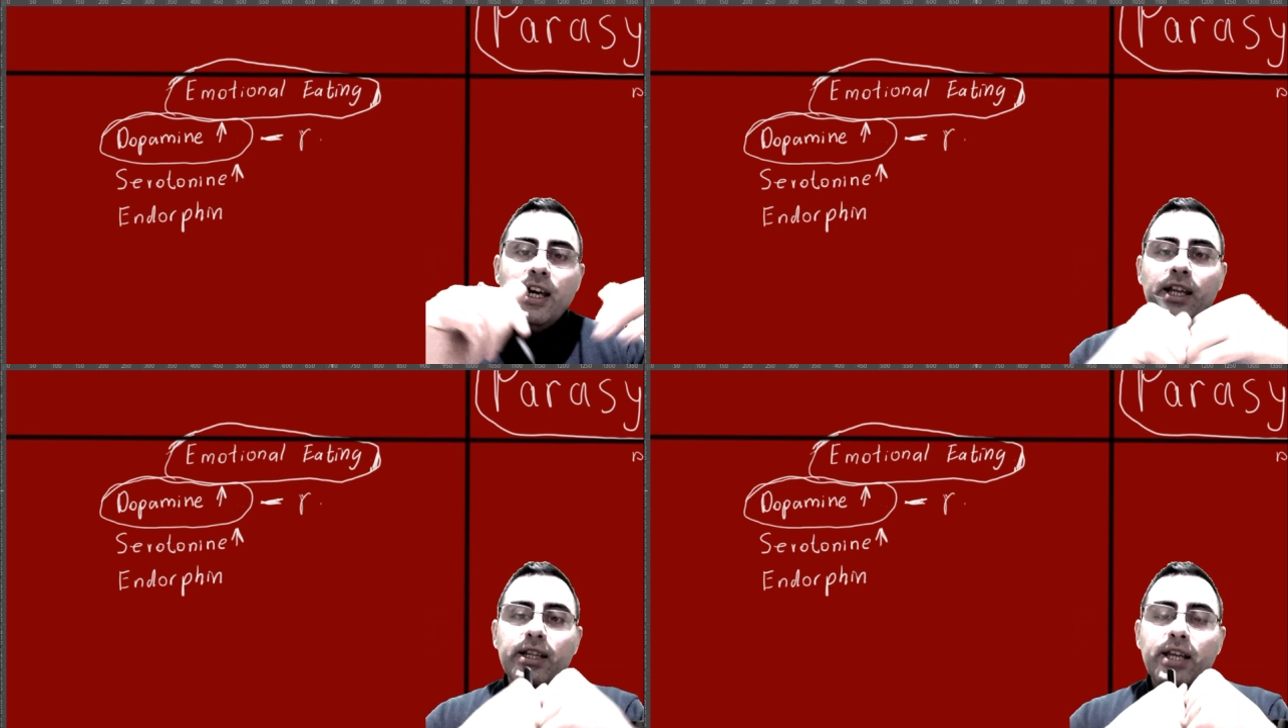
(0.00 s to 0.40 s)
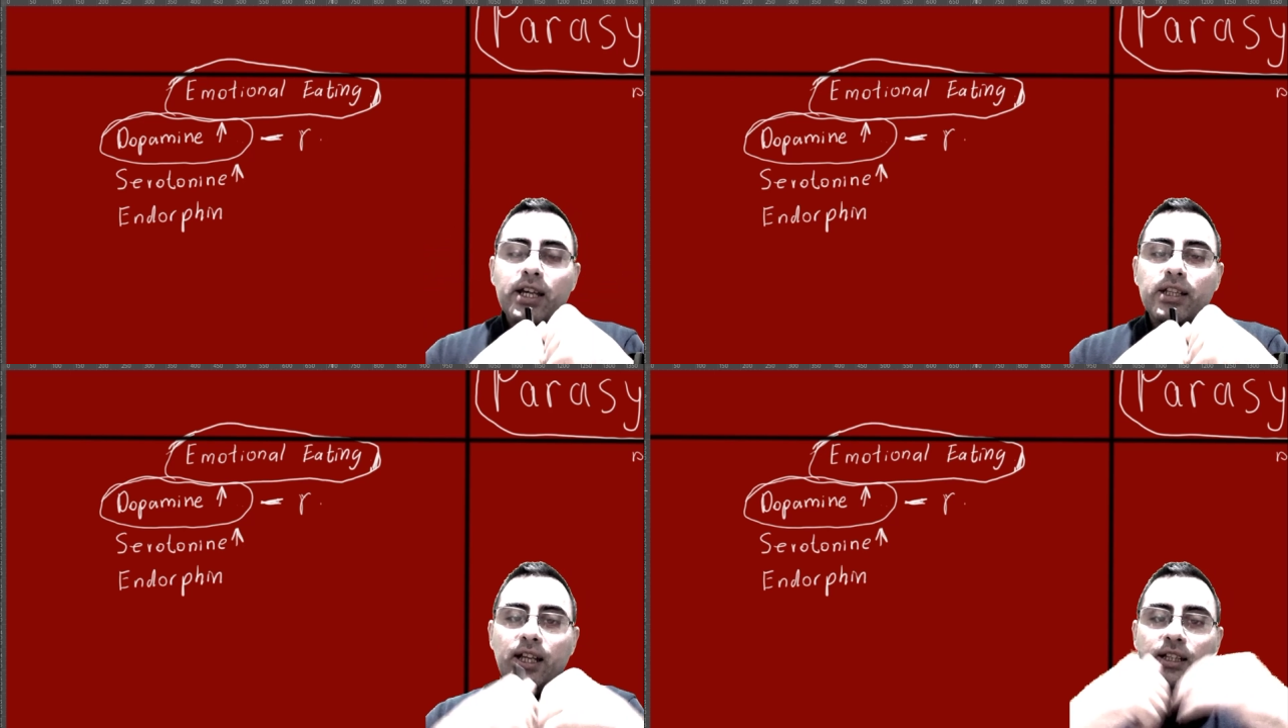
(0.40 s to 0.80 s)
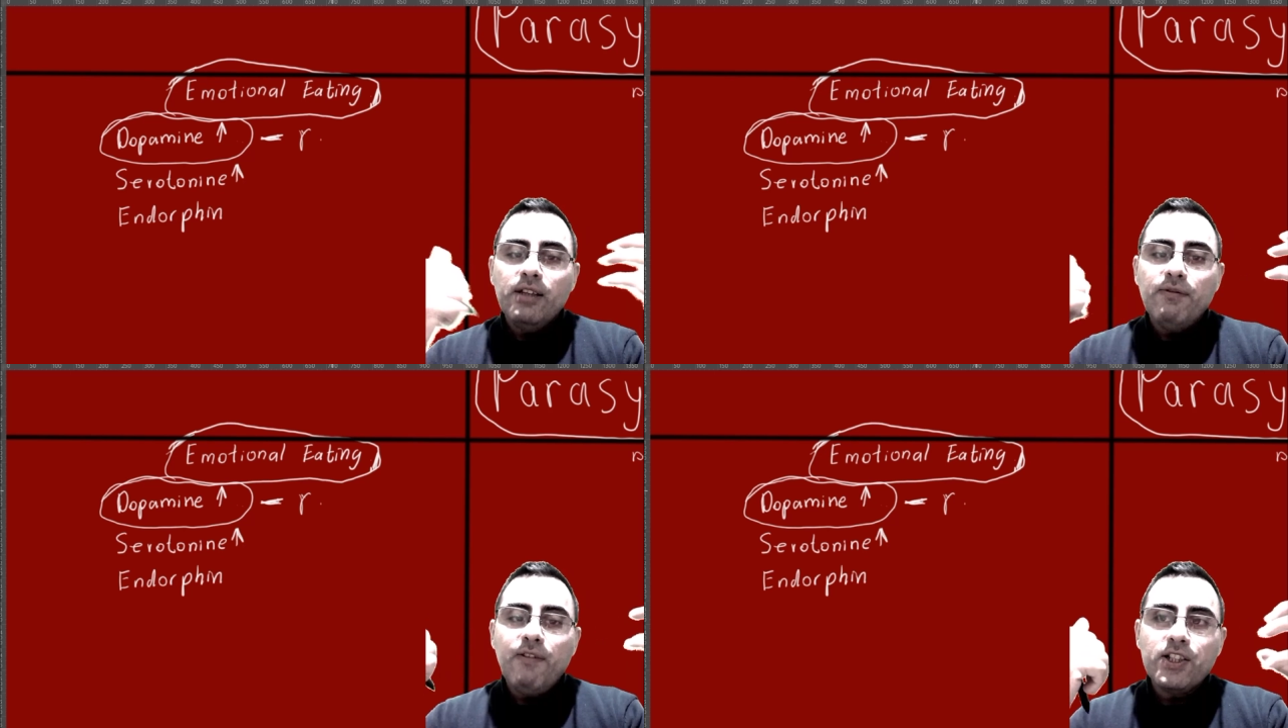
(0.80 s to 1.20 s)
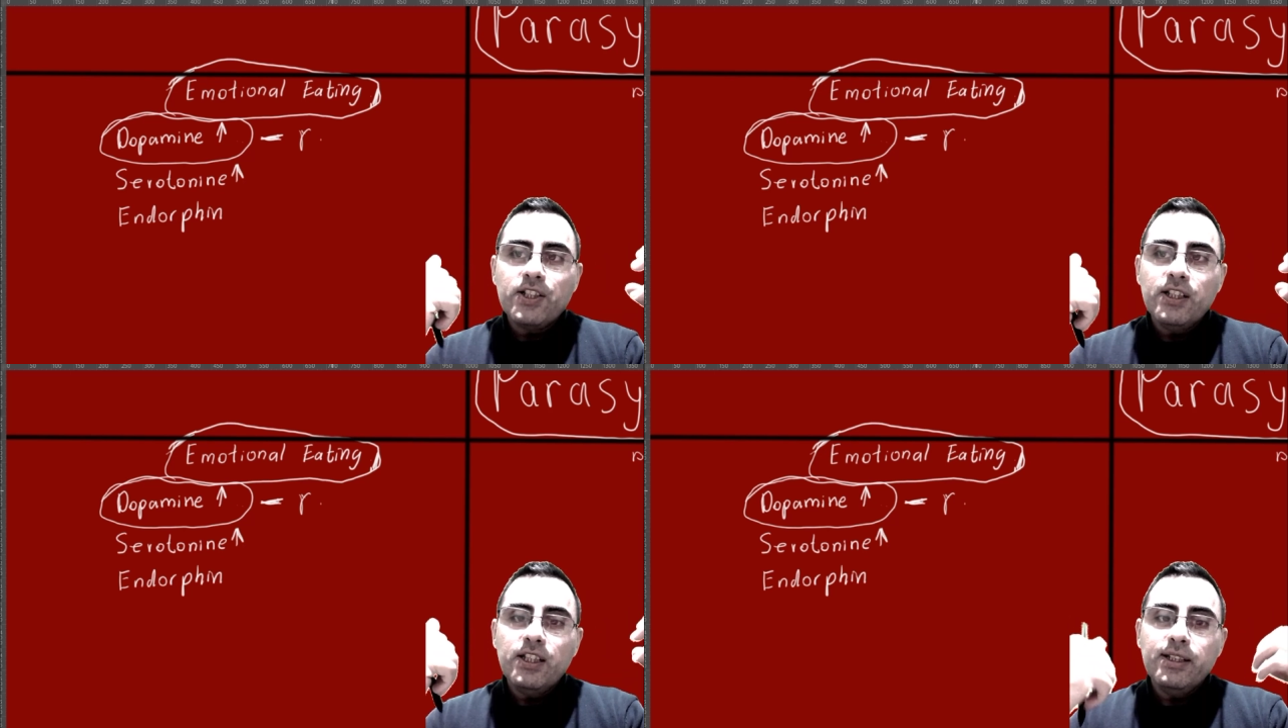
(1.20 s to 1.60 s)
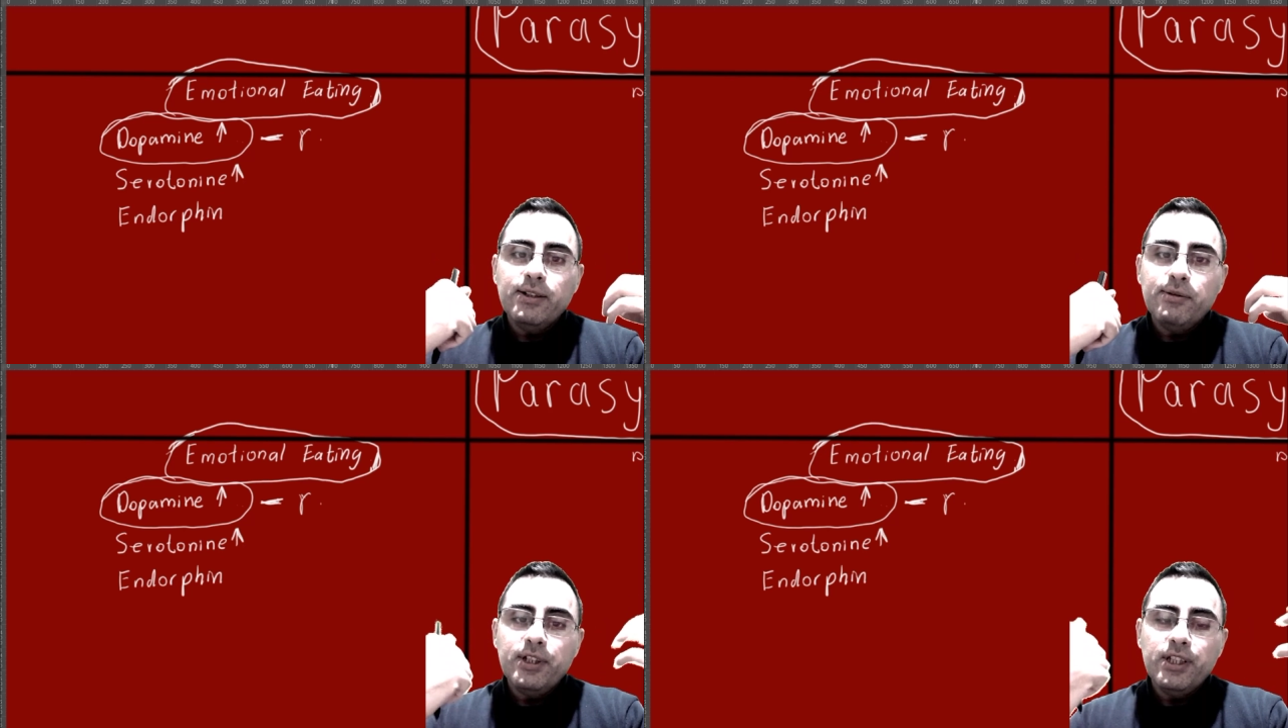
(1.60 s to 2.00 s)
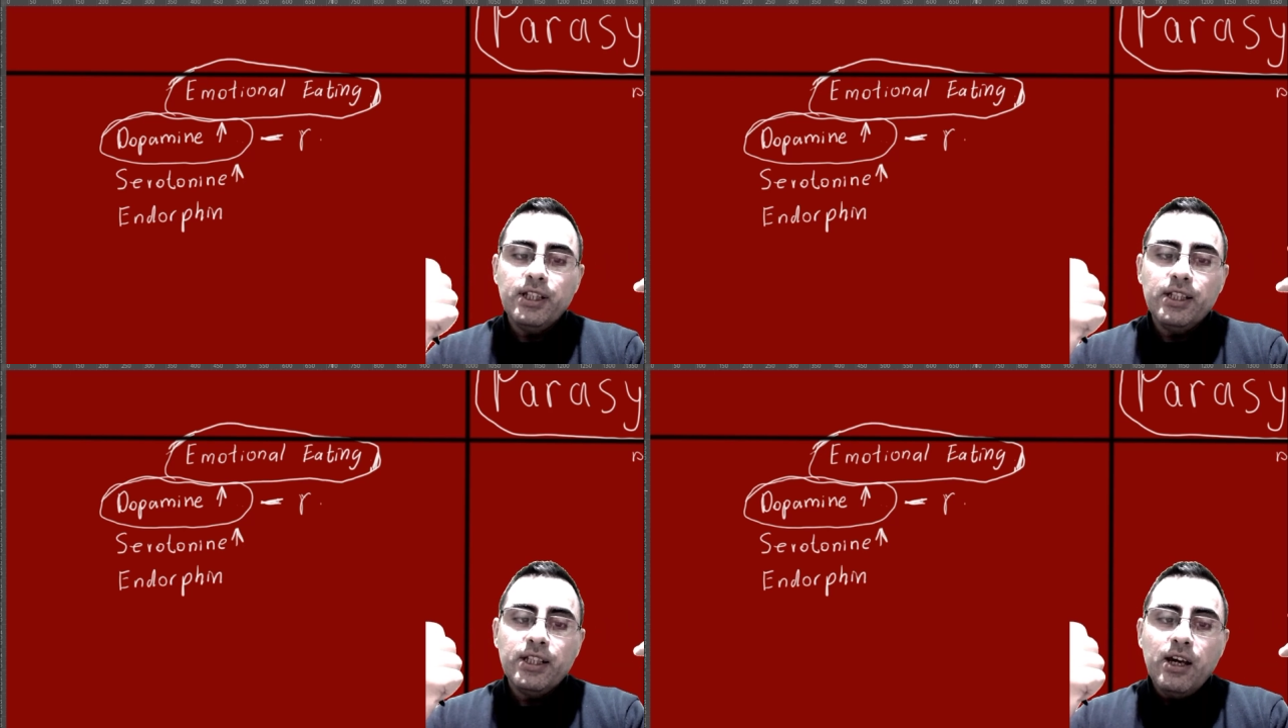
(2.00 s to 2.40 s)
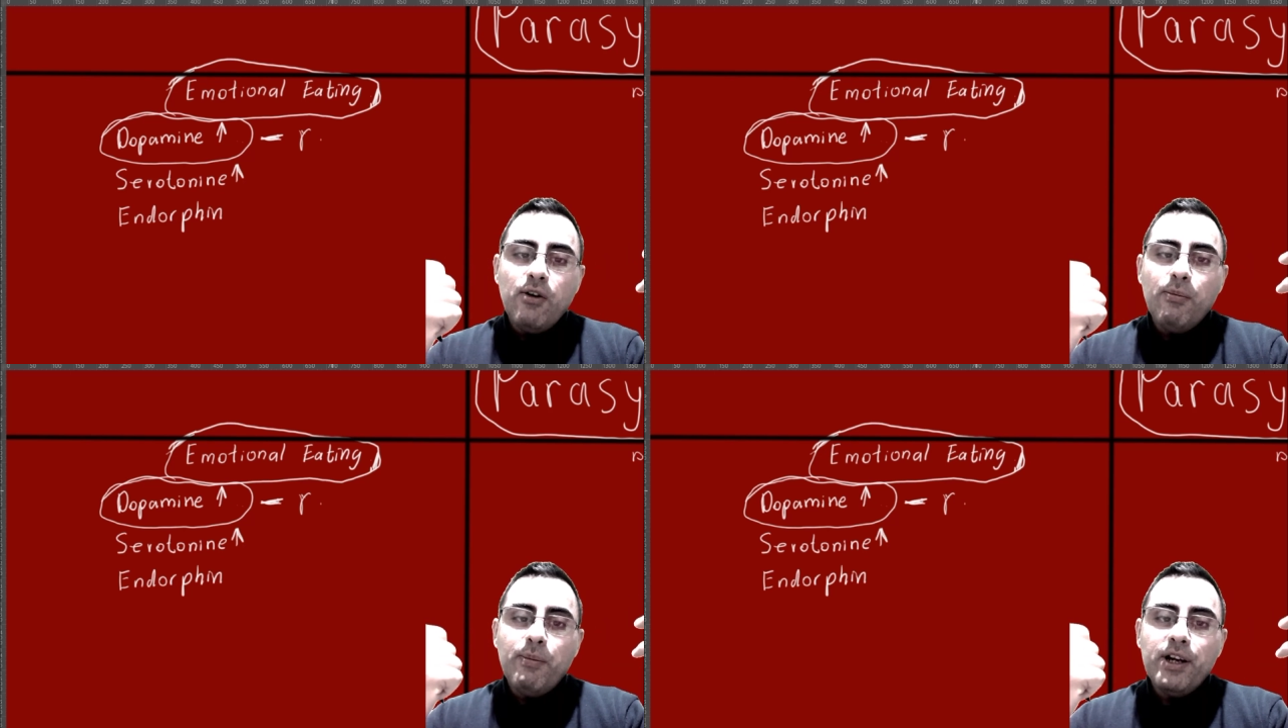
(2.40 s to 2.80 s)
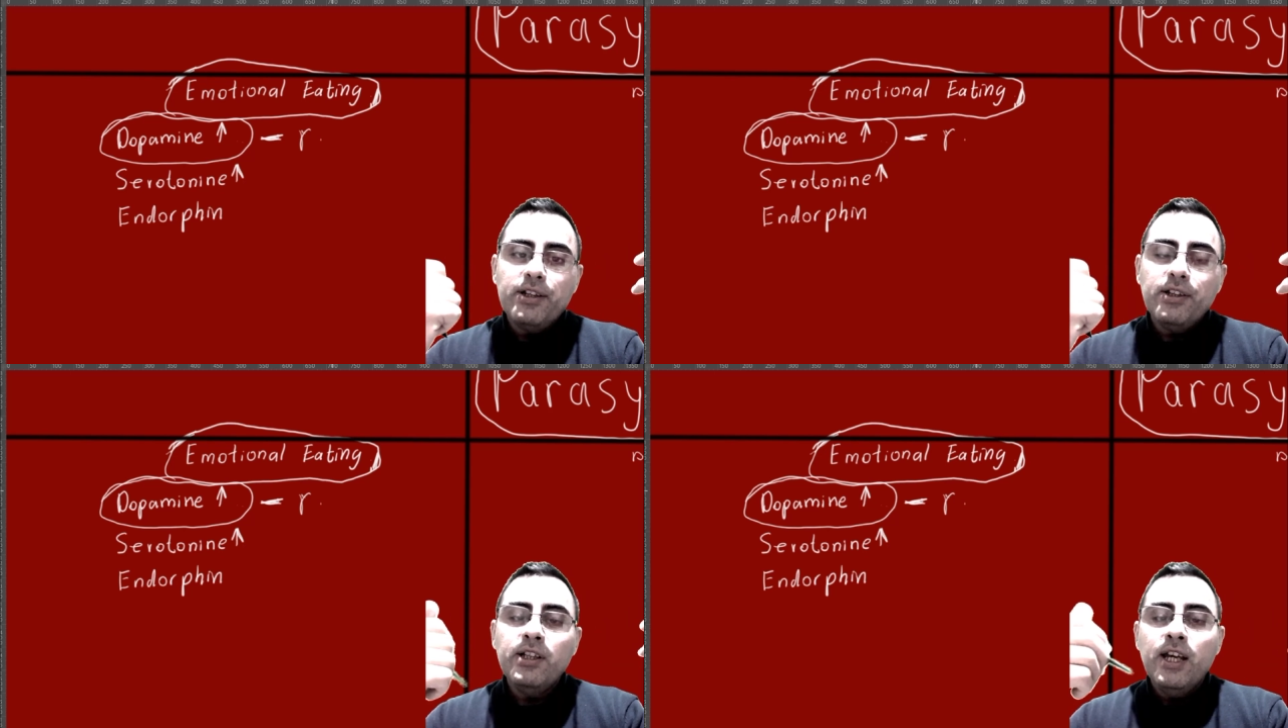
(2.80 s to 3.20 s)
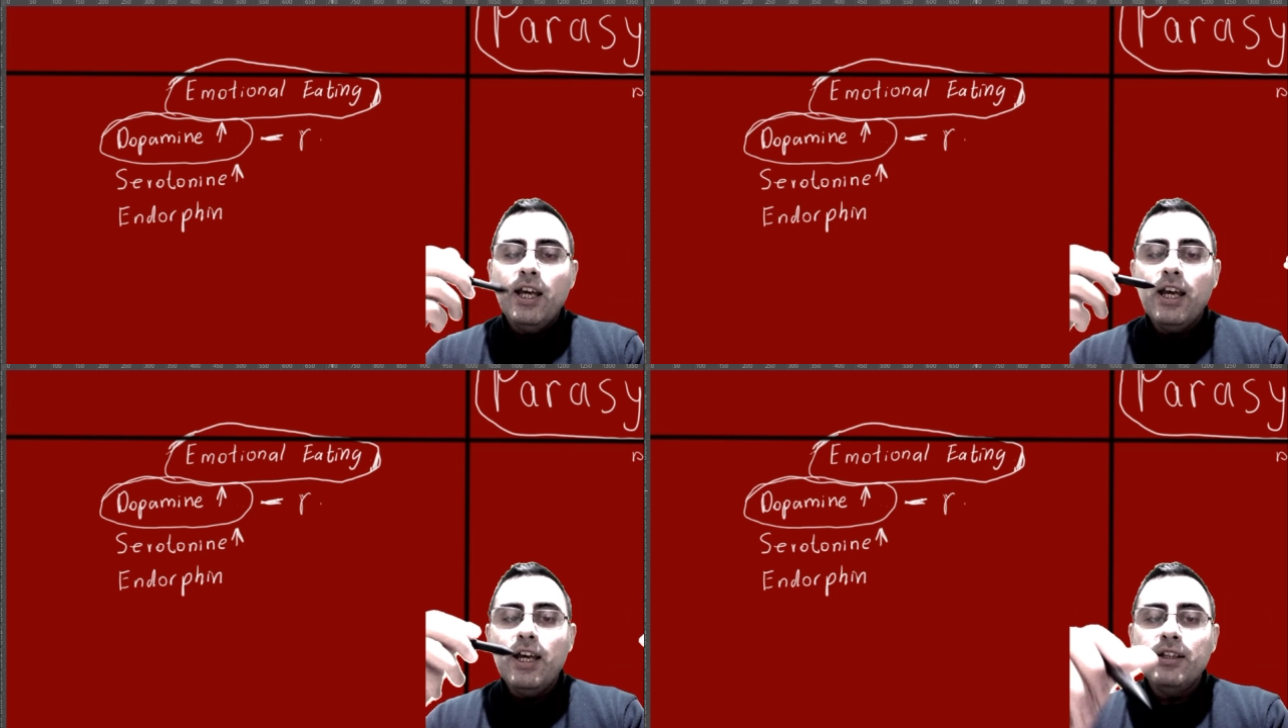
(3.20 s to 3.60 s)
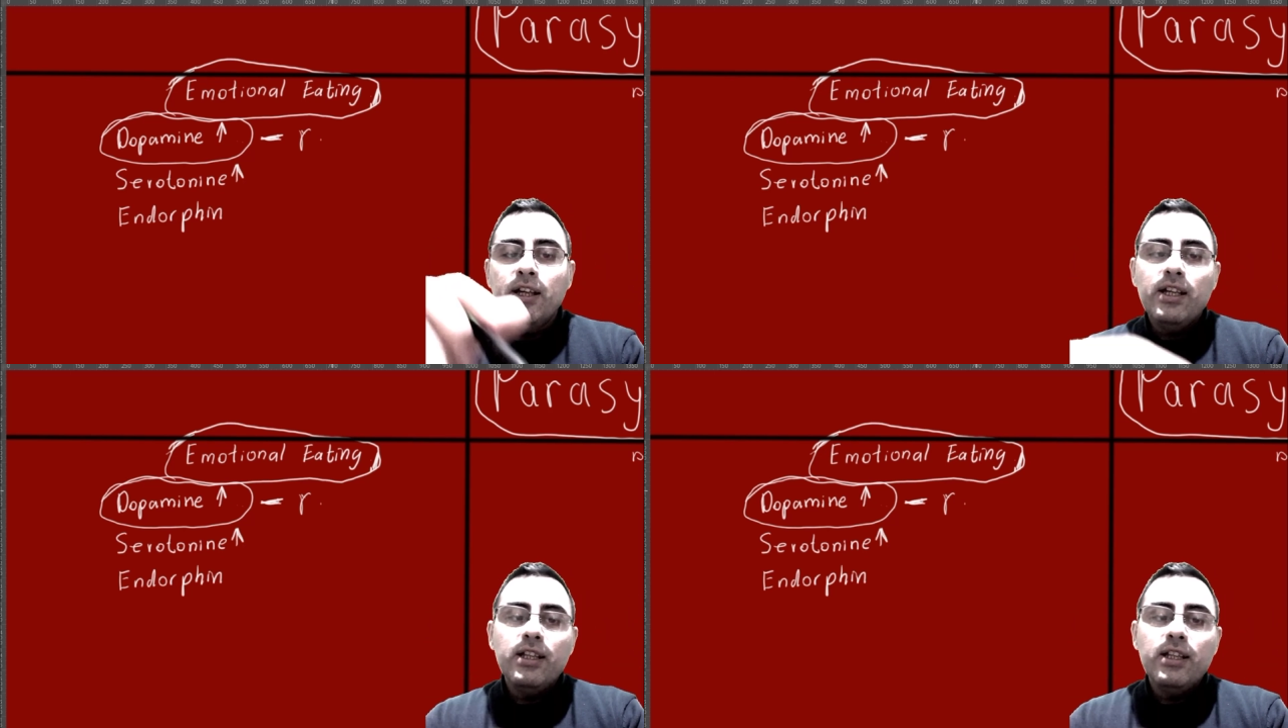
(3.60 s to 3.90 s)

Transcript: and satisfaction increases or person as